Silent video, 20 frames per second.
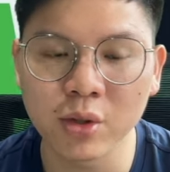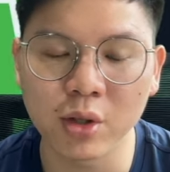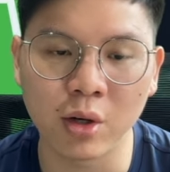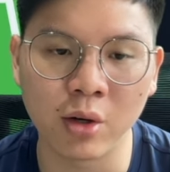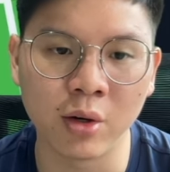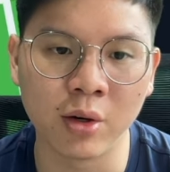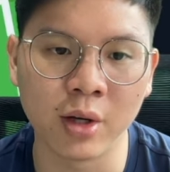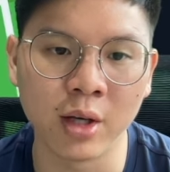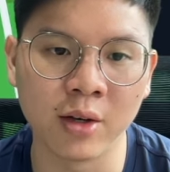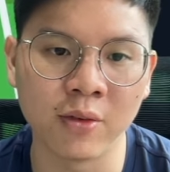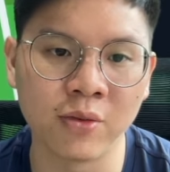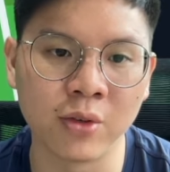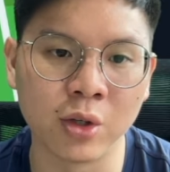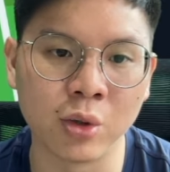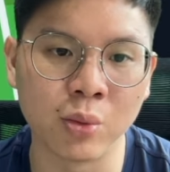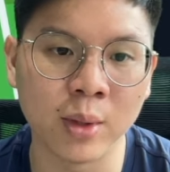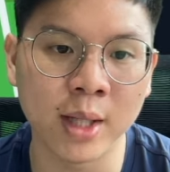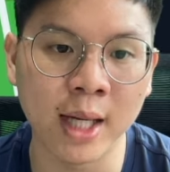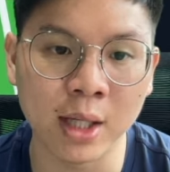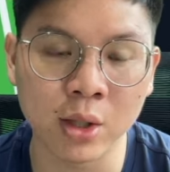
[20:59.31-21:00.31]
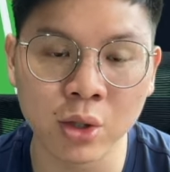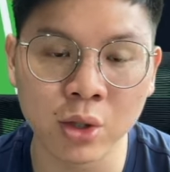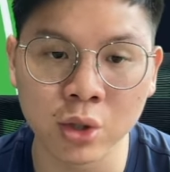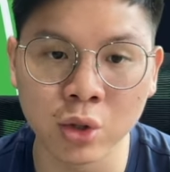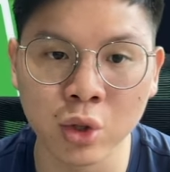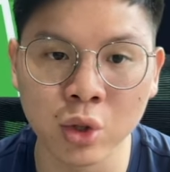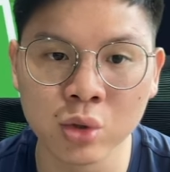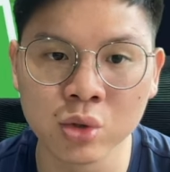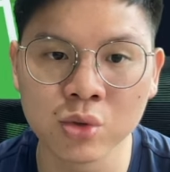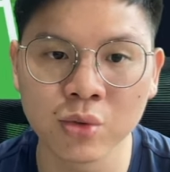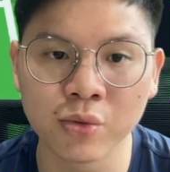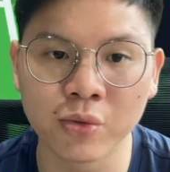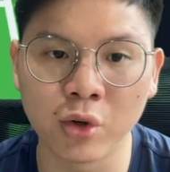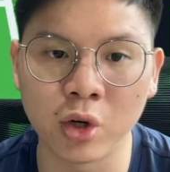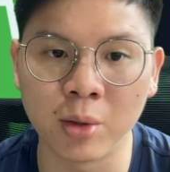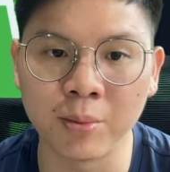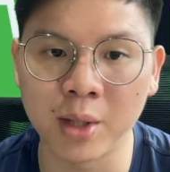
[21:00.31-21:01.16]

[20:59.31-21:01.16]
or if you know we get good news from